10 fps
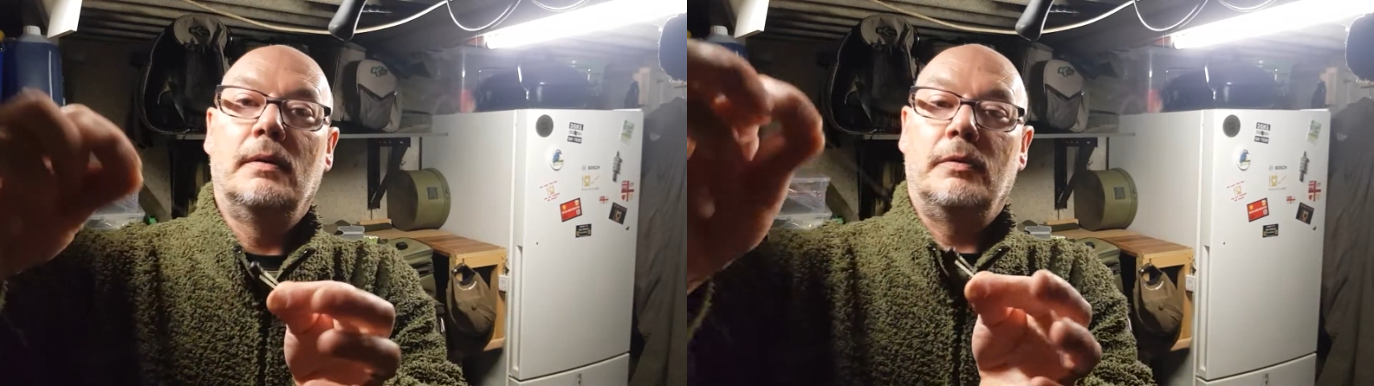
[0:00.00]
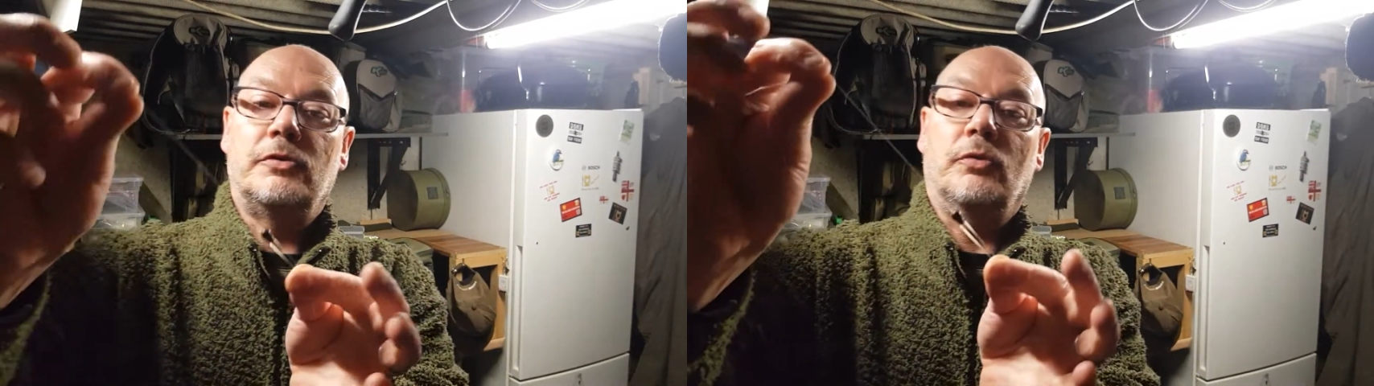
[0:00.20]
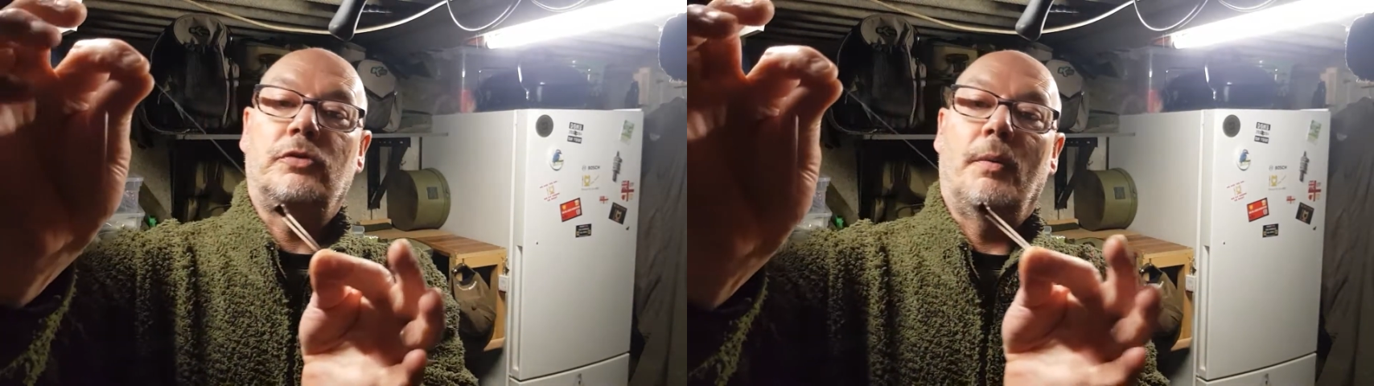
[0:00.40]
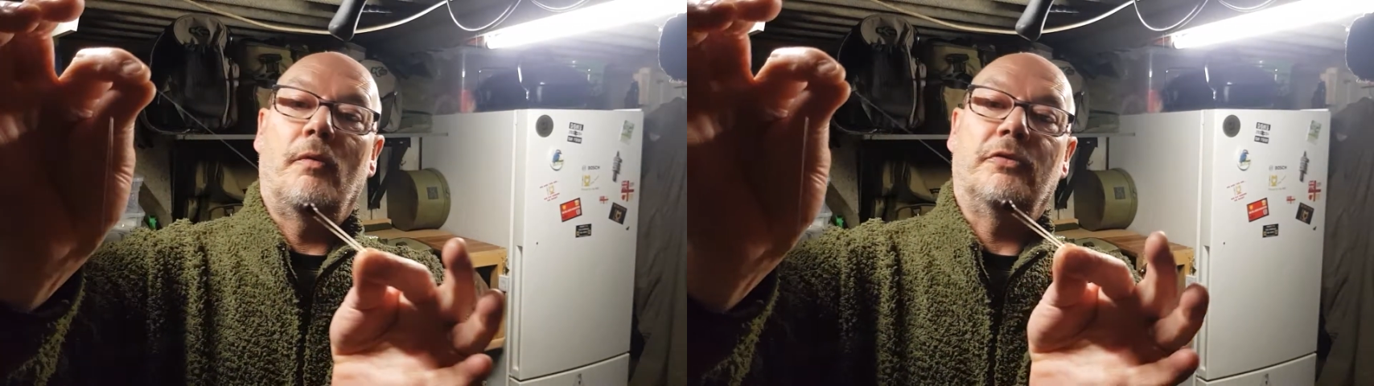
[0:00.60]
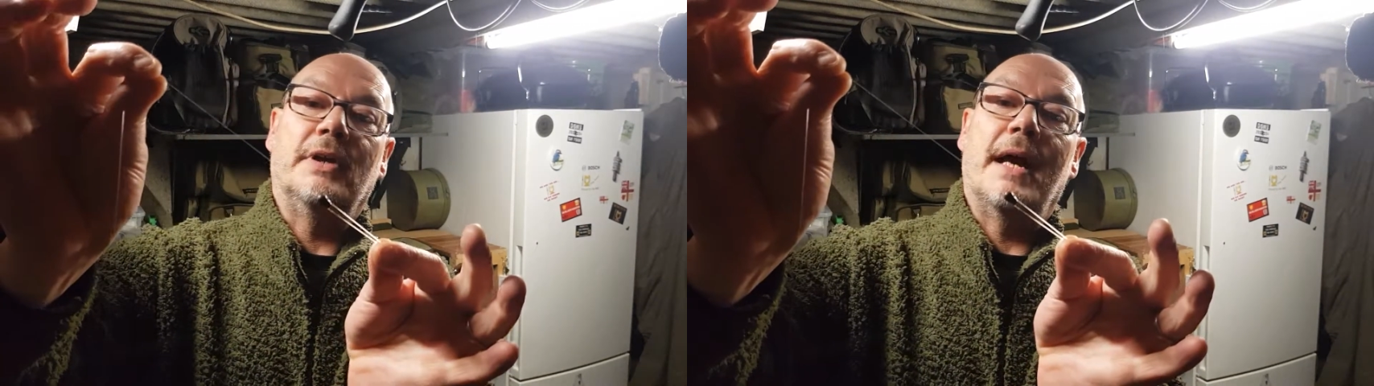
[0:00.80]
which also
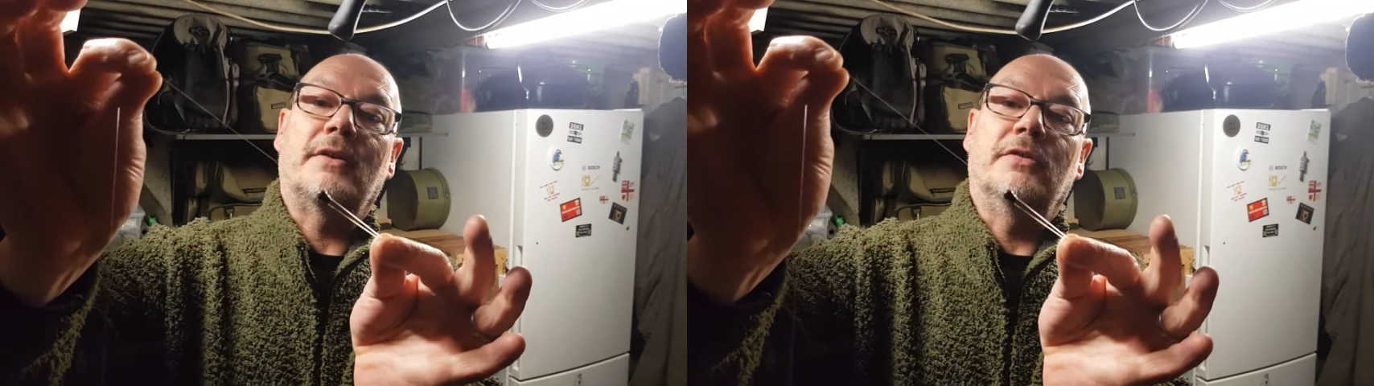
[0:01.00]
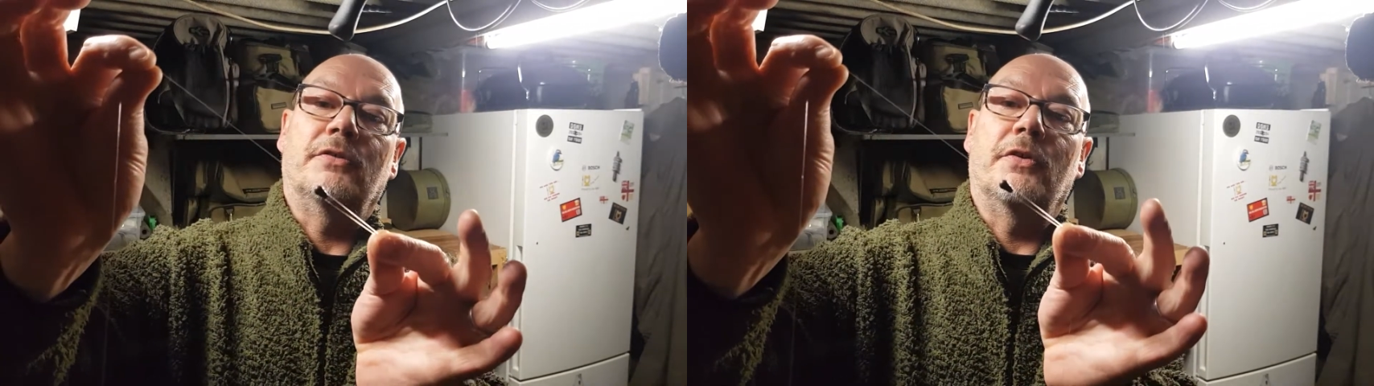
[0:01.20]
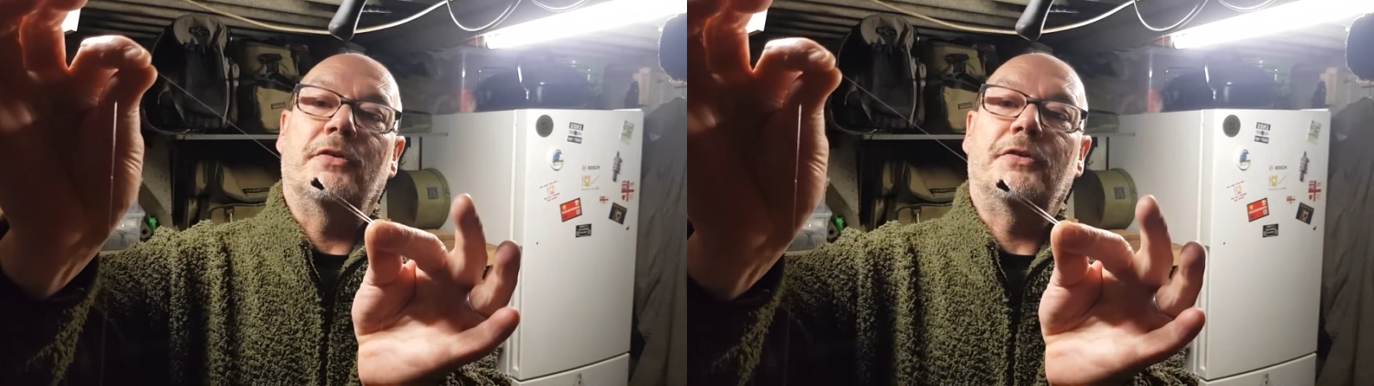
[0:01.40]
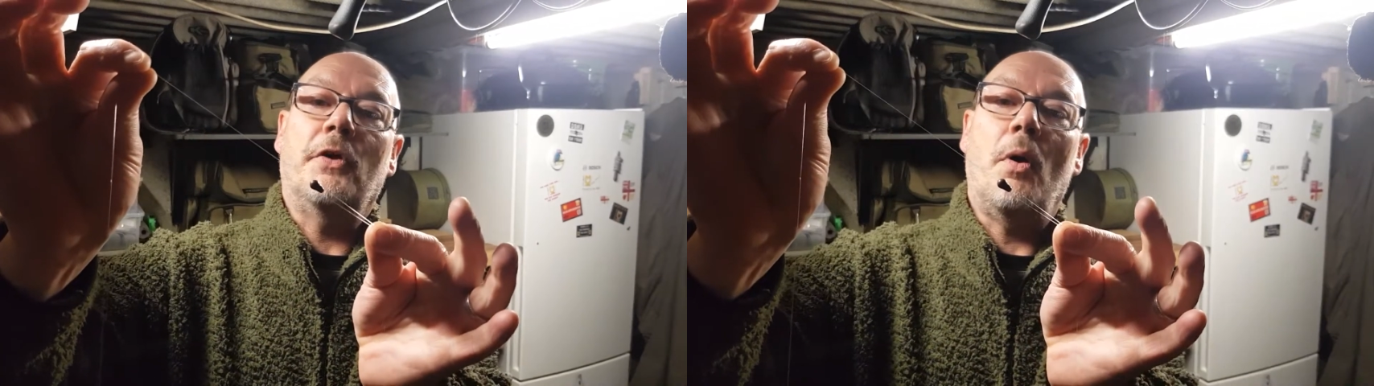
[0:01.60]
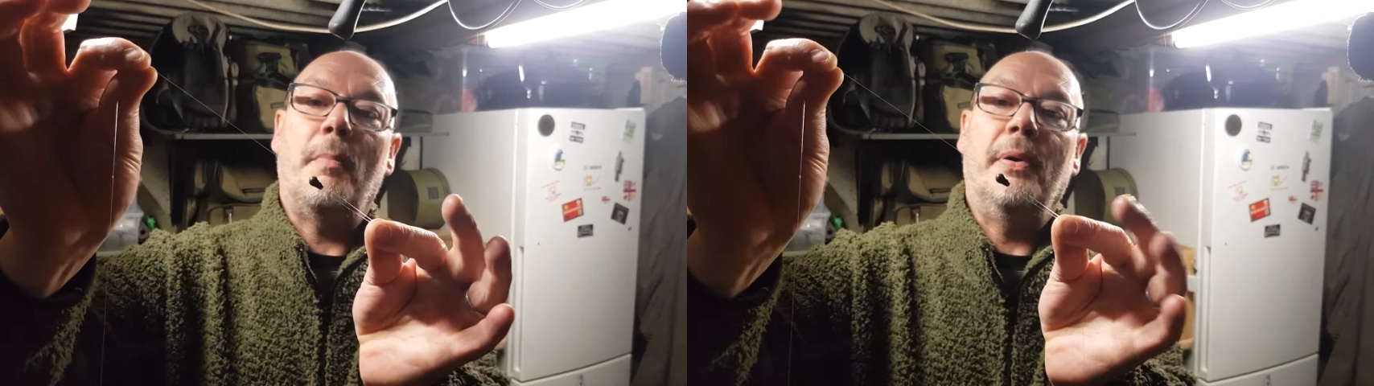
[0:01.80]
obviously acts as the
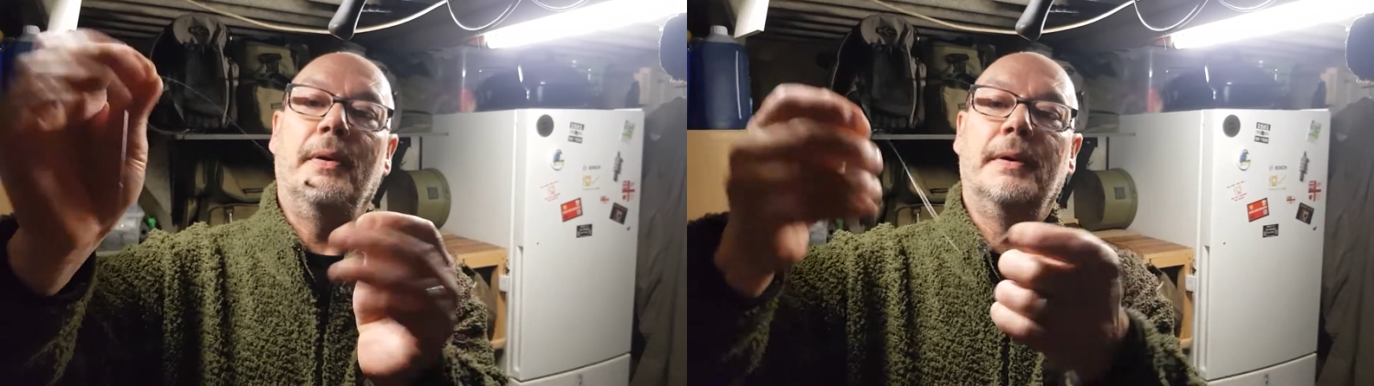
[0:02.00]
stop,